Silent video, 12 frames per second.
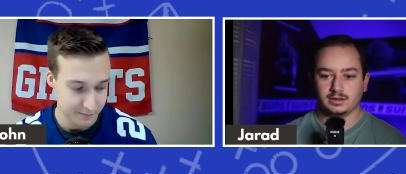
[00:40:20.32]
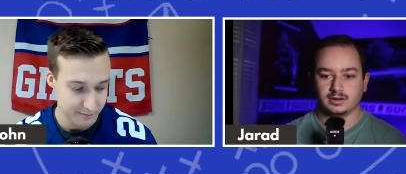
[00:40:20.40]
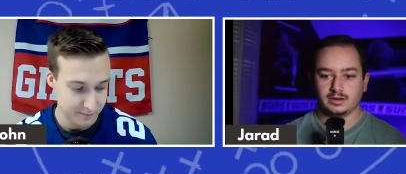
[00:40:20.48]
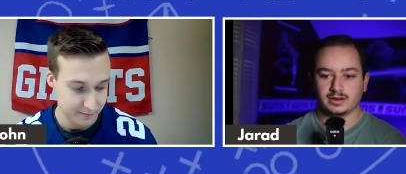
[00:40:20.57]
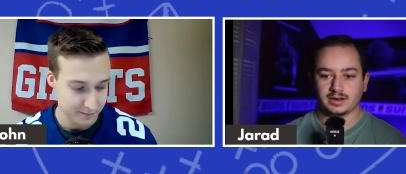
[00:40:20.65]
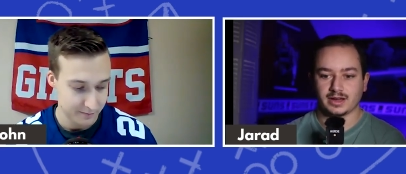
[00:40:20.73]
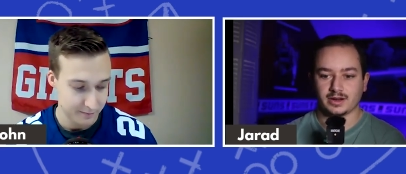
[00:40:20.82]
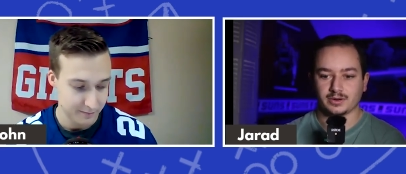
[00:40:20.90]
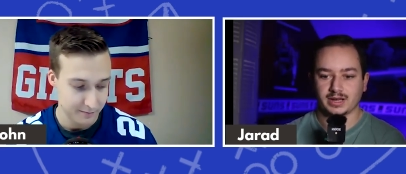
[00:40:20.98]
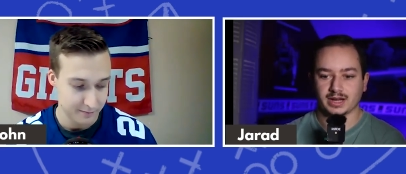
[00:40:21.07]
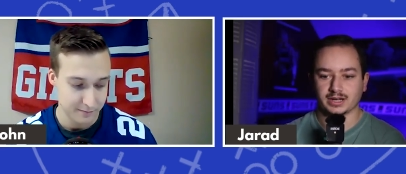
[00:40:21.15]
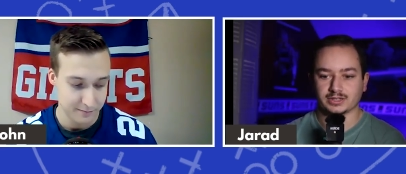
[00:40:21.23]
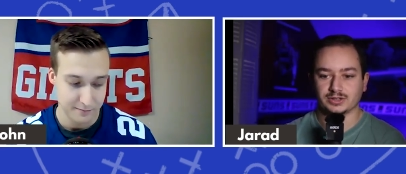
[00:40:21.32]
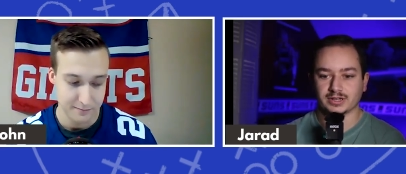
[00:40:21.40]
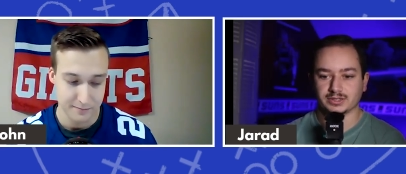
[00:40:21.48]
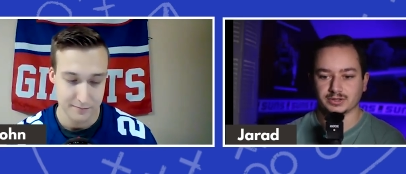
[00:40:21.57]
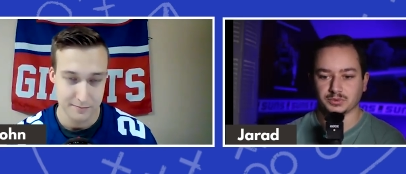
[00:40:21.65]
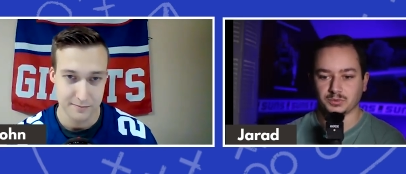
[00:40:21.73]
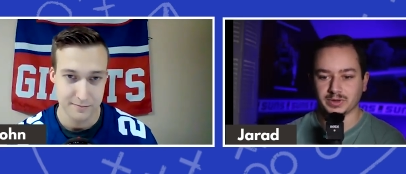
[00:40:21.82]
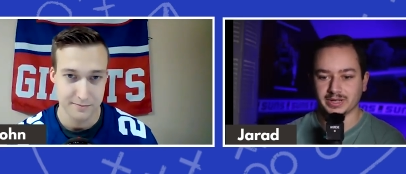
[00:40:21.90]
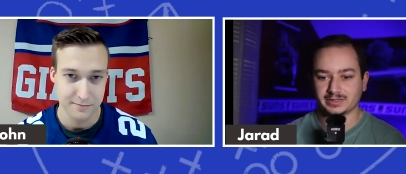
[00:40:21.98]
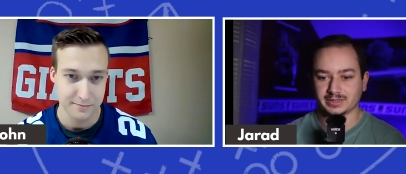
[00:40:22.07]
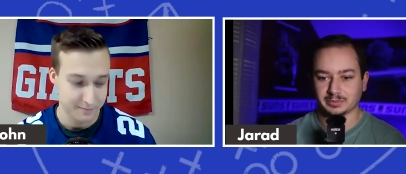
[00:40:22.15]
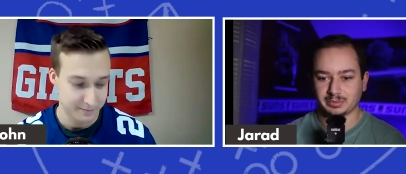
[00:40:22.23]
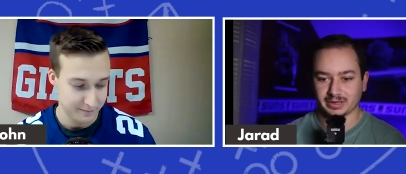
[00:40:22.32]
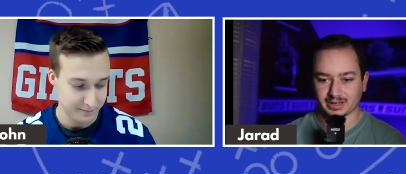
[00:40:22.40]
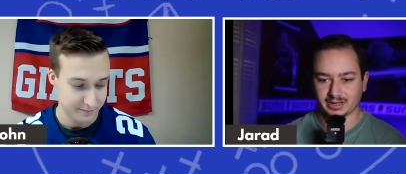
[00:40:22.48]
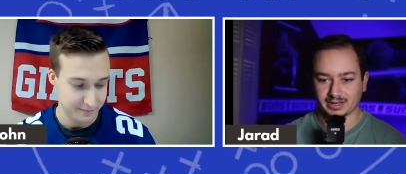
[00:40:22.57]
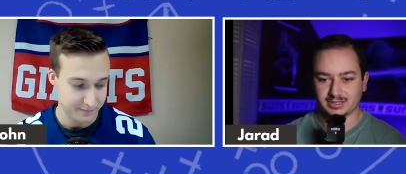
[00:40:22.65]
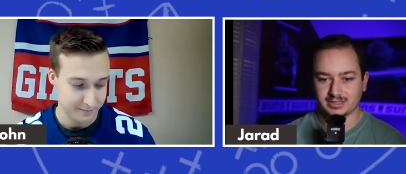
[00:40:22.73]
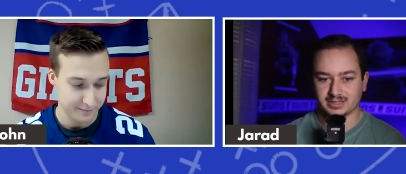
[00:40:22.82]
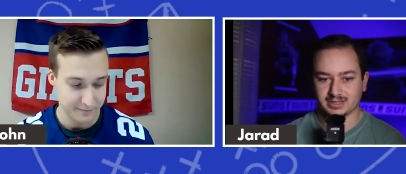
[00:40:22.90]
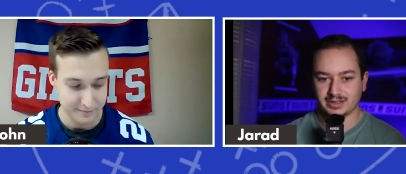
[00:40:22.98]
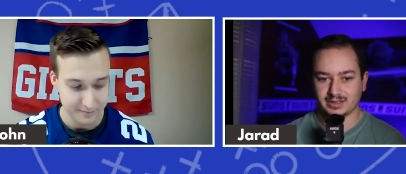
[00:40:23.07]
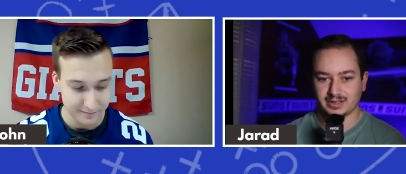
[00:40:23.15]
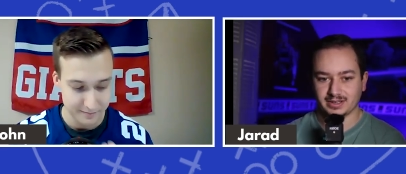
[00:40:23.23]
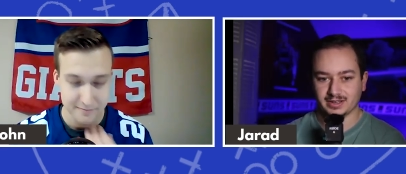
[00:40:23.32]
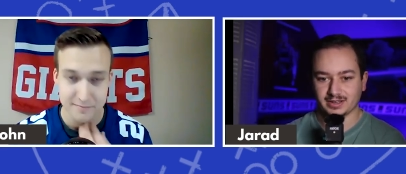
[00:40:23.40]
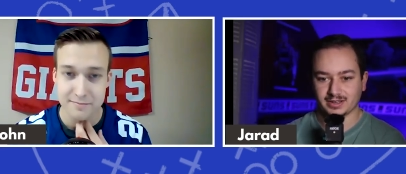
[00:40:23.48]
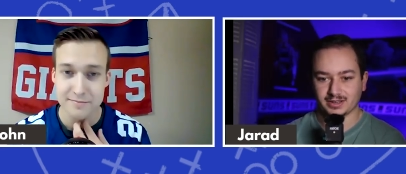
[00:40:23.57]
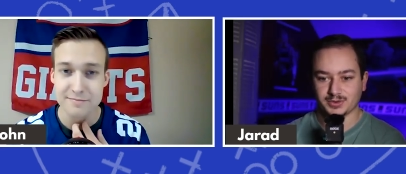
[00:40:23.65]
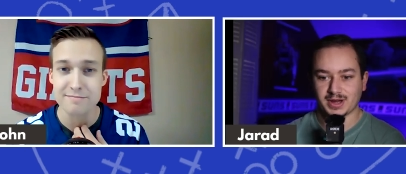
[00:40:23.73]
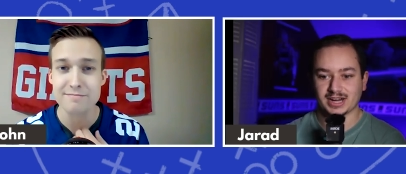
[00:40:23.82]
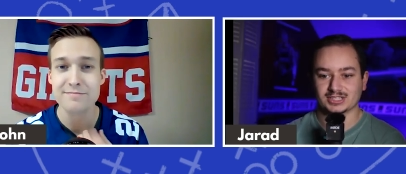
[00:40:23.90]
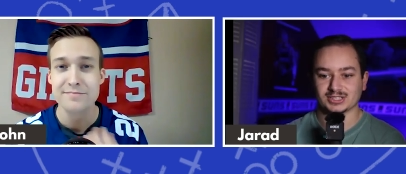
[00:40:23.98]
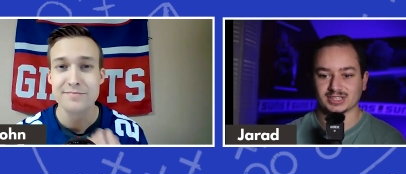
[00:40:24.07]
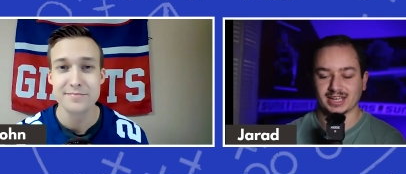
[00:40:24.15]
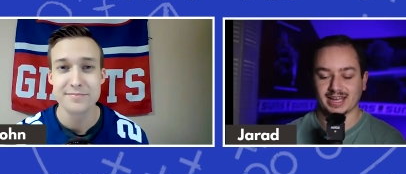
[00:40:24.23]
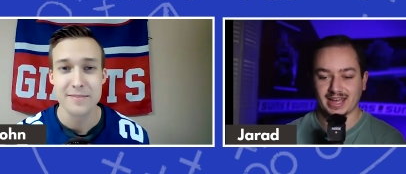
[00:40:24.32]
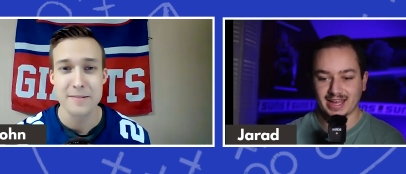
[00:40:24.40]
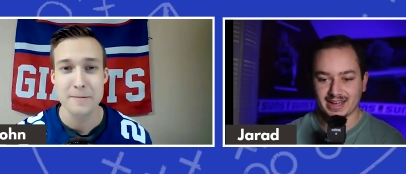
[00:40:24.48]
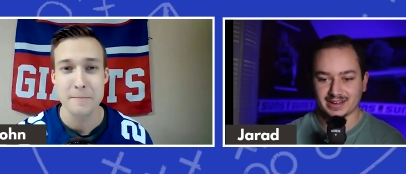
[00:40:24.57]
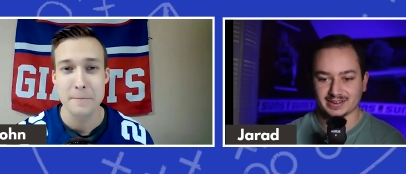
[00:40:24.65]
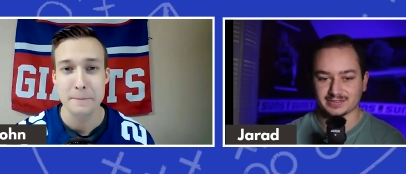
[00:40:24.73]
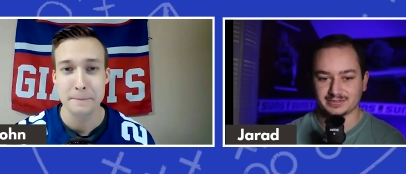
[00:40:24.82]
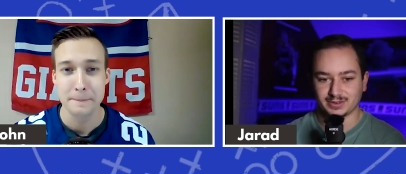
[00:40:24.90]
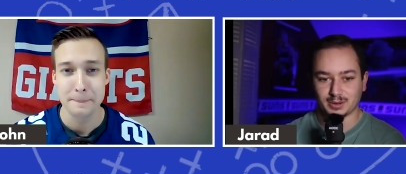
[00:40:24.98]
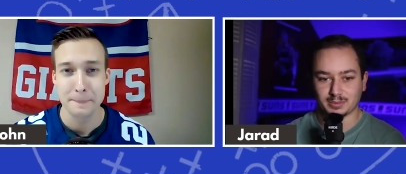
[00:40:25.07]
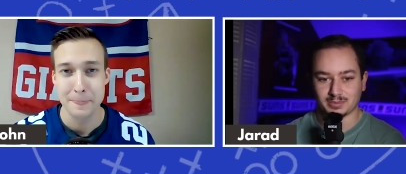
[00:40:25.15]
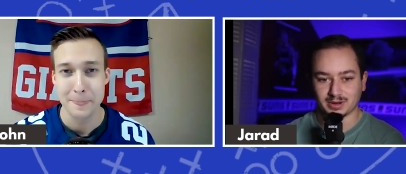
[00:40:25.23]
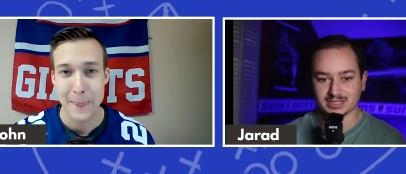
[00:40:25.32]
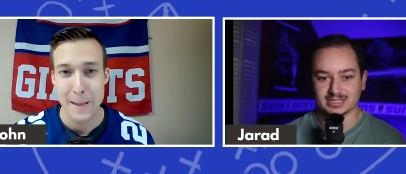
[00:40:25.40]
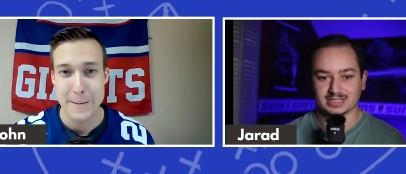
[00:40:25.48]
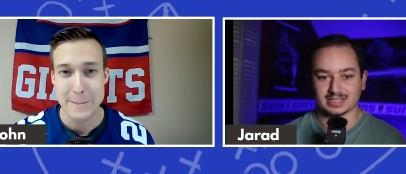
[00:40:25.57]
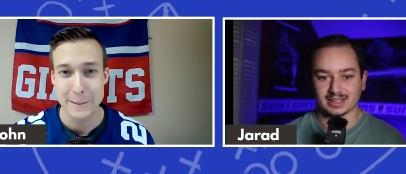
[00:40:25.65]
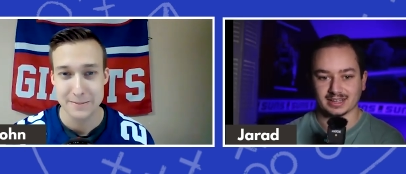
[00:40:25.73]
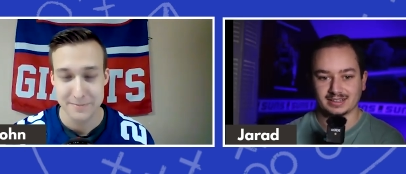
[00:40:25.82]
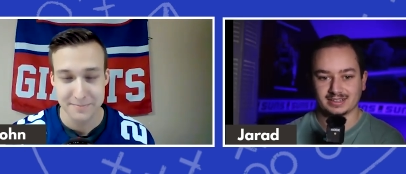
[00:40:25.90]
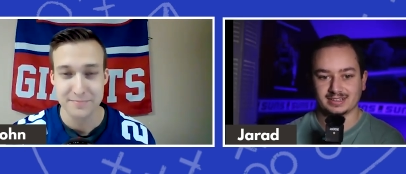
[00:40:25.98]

Speaker 1: Now, contrary to the weekly picks, you actually have a must sit.